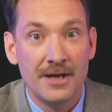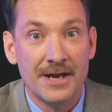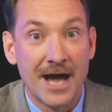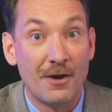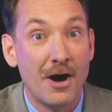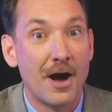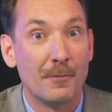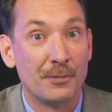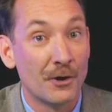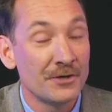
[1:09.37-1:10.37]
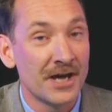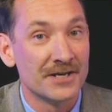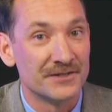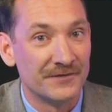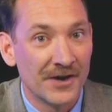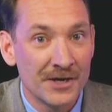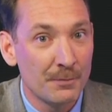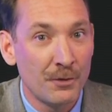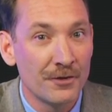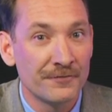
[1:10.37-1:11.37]
Now, a proton is very
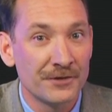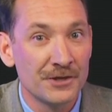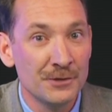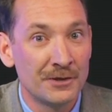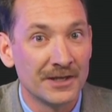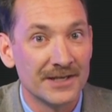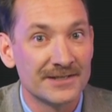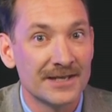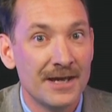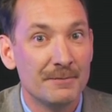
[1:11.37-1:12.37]
important for the nucleus